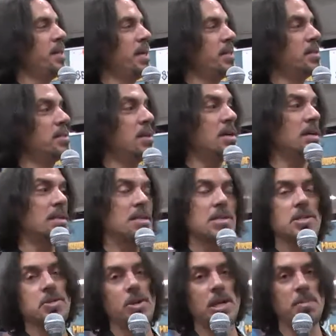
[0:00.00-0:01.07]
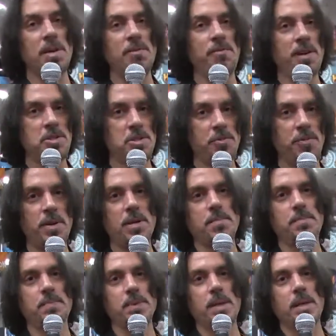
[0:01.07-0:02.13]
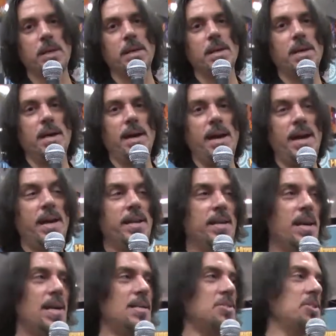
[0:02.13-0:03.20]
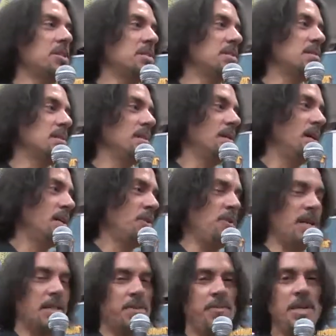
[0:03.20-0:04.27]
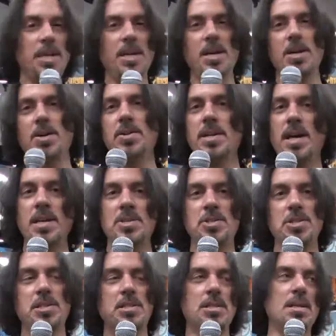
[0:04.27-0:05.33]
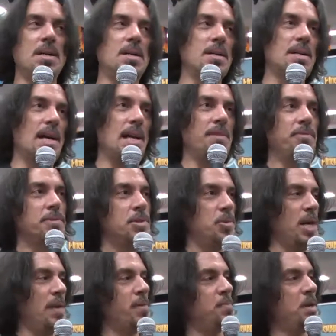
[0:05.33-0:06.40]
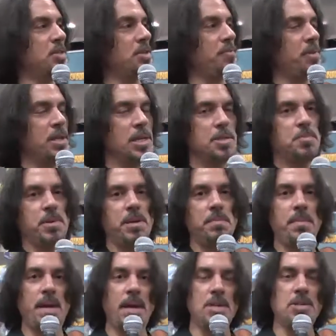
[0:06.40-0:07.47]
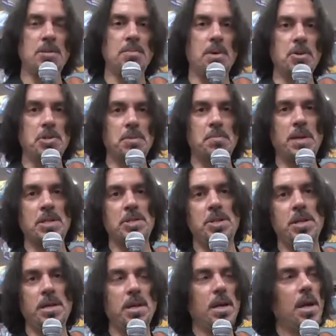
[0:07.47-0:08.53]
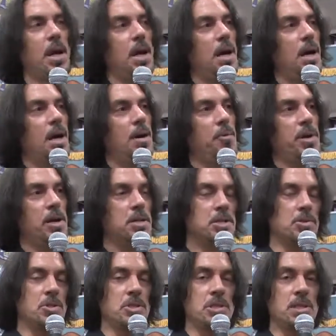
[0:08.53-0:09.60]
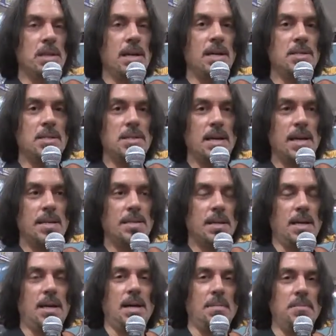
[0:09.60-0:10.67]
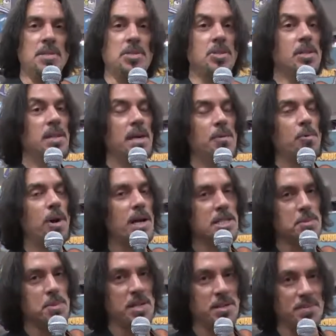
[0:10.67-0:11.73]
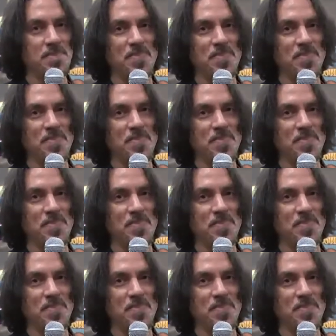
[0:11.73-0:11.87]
that The Darkness is going to be a feature film. And not just a direct to video, not just, oh, kind of, do we have a budget for this, but a major motion picture. Uh, we also just announced that uh, Mr. Len Wiseman